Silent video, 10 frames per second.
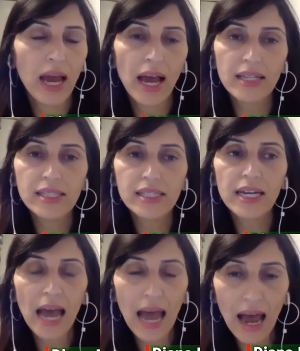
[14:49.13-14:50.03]
as to
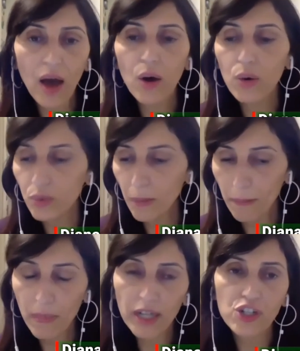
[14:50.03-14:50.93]
how
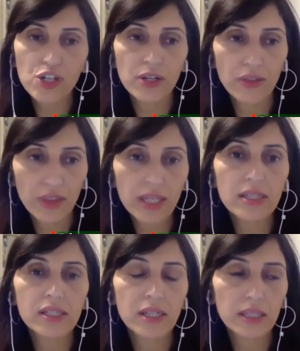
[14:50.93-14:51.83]
much
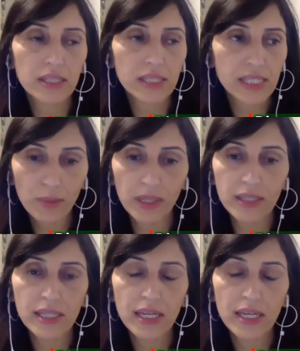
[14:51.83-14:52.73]
these
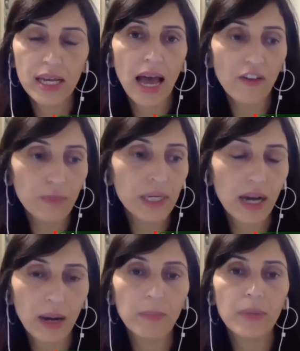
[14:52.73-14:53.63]
settlements have
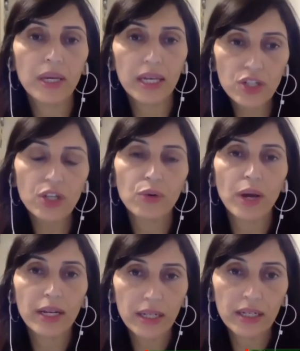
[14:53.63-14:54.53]
become
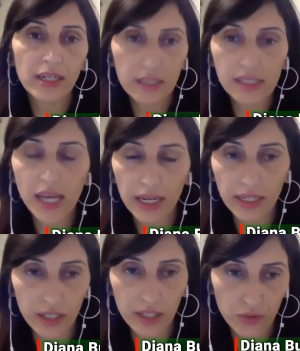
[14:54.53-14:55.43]
integrated inside
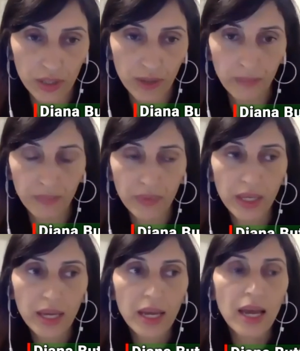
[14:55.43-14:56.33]
Israel.
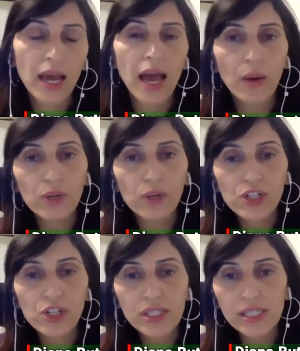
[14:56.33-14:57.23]
Which
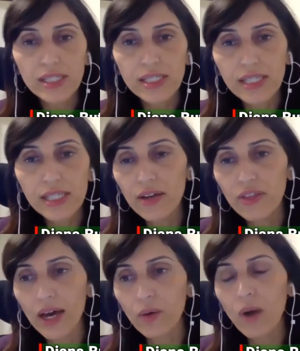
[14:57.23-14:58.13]
is to say
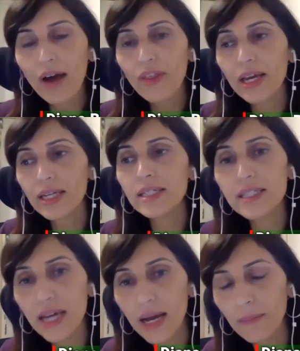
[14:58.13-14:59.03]
that while they
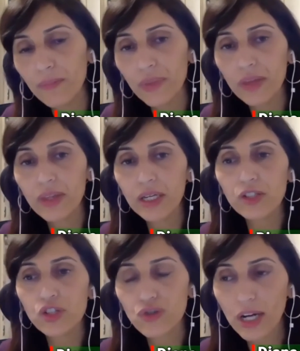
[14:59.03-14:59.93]
condemn the
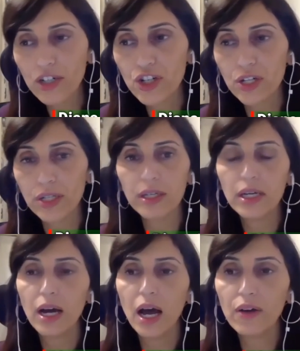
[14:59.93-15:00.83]
construction
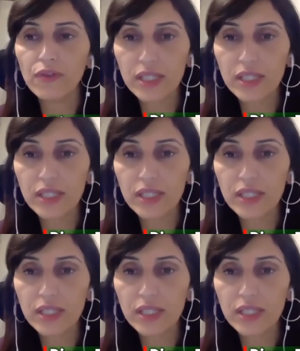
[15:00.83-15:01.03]
of the